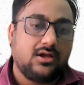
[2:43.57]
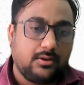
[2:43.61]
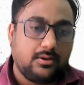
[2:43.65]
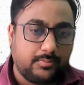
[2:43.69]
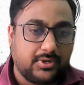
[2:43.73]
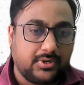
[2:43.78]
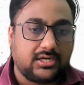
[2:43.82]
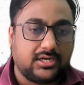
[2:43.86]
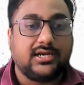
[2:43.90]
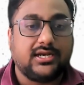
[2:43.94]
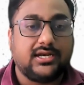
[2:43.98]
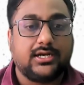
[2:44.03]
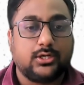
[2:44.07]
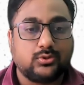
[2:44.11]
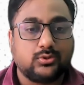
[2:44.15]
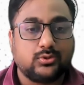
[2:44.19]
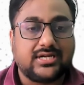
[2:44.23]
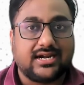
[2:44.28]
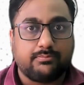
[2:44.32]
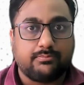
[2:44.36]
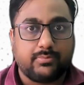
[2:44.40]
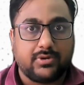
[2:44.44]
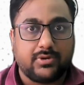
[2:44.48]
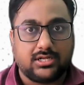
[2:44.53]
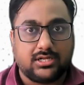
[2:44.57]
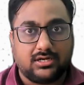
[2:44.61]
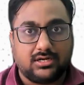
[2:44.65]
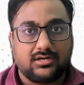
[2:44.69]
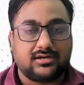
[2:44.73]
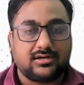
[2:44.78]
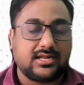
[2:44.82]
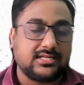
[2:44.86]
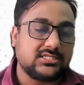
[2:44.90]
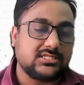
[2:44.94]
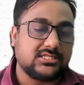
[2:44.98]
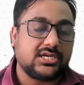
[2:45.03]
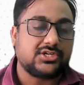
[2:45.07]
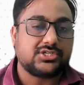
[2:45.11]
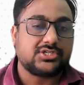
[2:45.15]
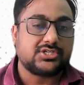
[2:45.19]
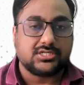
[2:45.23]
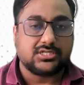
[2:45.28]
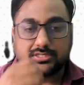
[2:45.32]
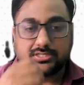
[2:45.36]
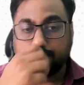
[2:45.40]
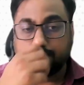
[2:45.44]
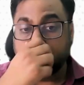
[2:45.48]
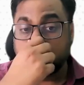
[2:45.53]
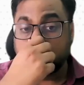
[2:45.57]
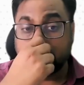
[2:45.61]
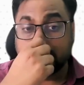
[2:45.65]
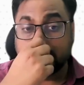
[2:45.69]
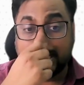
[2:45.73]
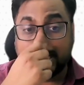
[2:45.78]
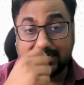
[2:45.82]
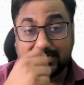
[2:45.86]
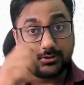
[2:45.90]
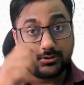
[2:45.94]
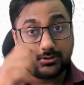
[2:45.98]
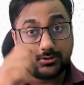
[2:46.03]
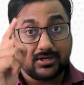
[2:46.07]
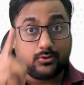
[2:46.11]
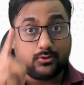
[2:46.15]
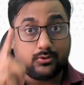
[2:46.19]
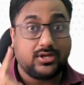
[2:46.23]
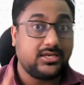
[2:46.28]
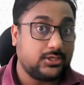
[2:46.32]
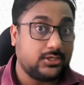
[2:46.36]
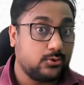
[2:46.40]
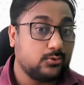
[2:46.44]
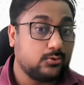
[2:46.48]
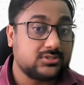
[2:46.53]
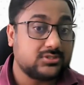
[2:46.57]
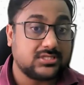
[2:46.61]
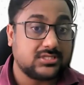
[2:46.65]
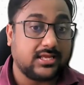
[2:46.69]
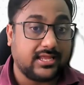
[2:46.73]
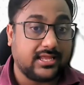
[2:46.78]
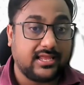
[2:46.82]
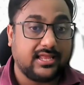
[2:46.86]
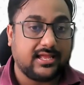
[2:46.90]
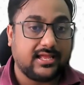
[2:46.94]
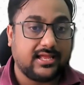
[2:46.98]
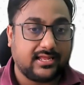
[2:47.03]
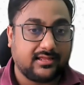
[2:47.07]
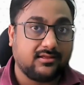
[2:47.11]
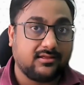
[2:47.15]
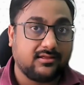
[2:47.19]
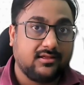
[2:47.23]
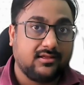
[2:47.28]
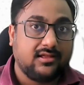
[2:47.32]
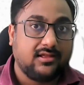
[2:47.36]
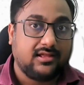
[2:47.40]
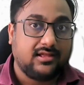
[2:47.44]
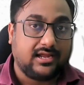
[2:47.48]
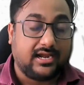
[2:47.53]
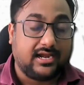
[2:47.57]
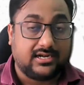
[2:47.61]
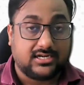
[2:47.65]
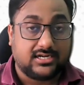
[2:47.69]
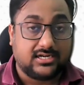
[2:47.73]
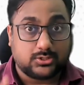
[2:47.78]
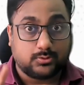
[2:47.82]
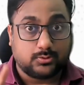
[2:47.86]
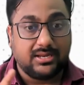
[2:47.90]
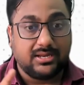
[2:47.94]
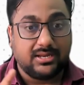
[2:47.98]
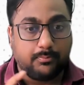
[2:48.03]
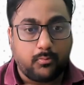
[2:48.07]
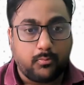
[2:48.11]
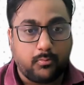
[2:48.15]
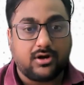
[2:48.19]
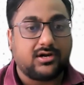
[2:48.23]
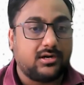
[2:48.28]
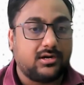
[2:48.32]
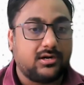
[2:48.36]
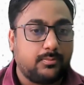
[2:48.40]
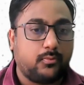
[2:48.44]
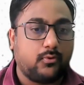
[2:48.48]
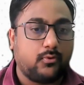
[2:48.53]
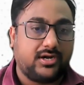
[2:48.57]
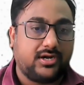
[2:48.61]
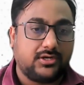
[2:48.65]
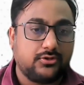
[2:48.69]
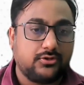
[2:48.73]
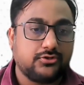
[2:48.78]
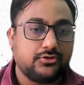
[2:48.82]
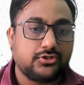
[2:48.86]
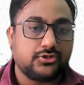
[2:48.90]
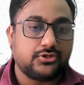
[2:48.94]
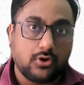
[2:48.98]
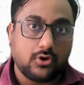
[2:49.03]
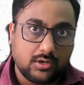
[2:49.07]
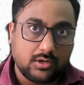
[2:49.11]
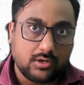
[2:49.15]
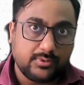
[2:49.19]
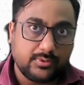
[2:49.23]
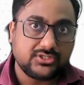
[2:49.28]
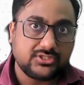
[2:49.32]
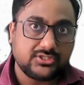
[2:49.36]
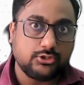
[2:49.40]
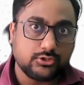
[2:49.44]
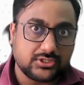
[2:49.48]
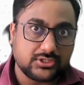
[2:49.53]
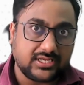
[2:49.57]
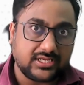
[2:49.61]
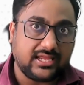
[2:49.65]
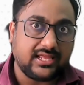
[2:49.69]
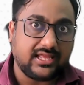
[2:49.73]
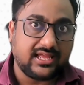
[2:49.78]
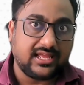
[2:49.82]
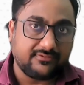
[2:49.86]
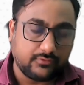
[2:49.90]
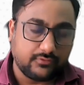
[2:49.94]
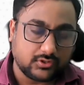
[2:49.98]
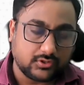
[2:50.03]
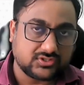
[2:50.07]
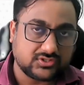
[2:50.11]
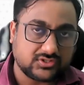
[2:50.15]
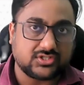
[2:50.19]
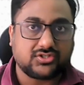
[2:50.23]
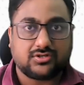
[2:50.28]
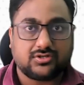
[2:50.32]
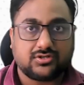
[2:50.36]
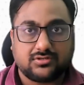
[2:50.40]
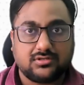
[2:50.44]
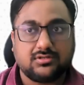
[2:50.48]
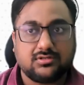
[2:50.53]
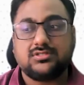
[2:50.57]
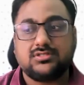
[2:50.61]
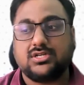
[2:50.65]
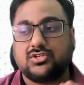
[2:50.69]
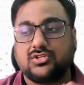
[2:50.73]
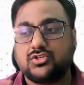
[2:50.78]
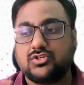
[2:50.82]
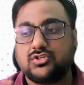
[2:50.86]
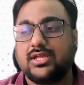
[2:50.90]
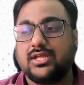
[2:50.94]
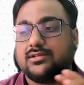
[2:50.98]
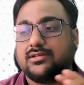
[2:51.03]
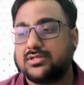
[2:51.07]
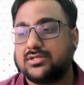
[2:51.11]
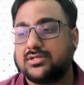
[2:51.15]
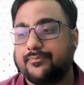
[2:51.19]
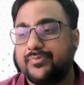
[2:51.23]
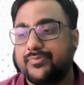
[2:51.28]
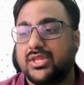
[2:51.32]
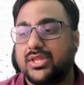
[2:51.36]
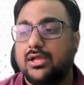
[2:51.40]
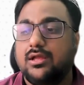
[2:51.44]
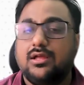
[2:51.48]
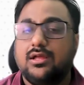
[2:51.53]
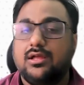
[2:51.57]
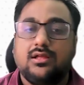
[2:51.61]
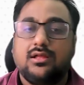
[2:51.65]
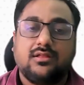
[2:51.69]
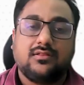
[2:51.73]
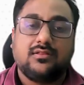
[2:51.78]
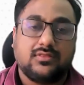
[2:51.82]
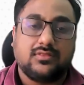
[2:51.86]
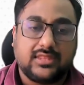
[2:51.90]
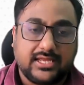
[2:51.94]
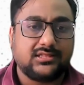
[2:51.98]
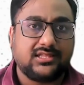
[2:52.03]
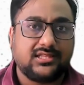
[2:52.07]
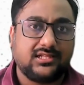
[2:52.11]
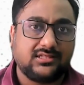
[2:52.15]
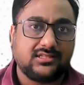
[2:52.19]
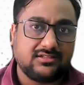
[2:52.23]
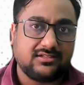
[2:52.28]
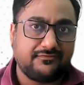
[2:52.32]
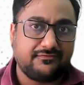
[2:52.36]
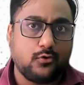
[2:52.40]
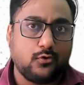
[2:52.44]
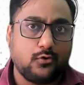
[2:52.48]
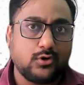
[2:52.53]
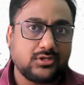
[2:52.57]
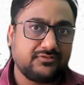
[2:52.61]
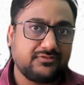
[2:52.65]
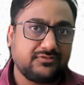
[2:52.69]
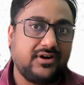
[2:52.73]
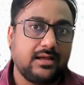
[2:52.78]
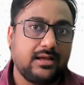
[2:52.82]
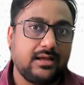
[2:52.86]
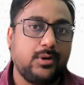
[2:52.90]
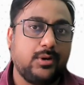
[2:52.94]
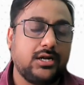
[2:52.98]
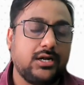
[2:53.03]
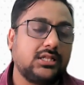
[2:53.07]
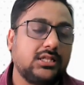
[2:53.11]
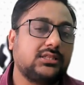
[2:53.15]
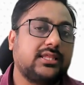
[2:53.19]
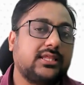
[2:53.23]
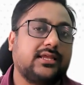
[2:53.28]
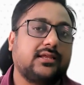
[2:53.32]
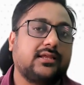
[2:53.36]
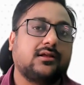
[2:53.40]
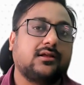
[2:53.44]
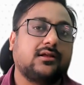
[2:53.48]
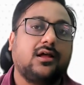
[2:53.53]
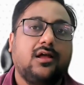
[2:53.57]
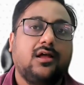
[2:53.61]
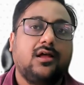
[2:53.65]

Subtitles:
pertaining to that particular transactions. So that is where you can use the AI. And it's a very important point. You should always use AI for such things. The fourth fundamental thing,